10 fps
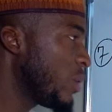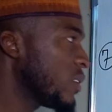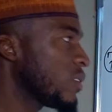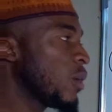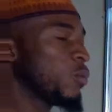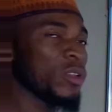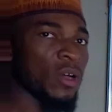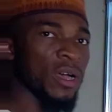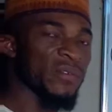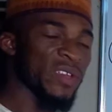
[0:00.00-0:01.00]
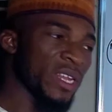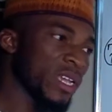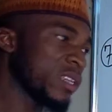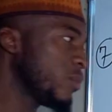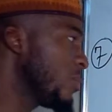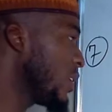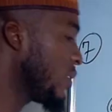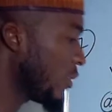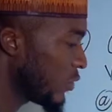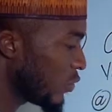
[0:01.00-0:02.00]
a base and we don't have a negative
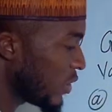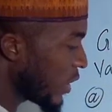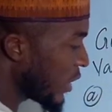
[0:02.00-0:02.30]
base. So the